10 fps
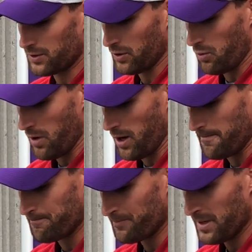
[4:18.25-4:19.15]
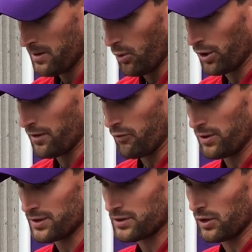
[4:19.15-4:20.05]
So we're going to
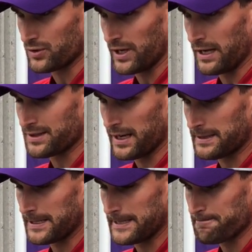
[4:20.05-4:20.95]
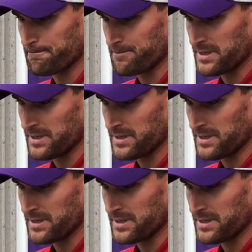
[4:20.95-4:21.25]
avoid this close contact thing,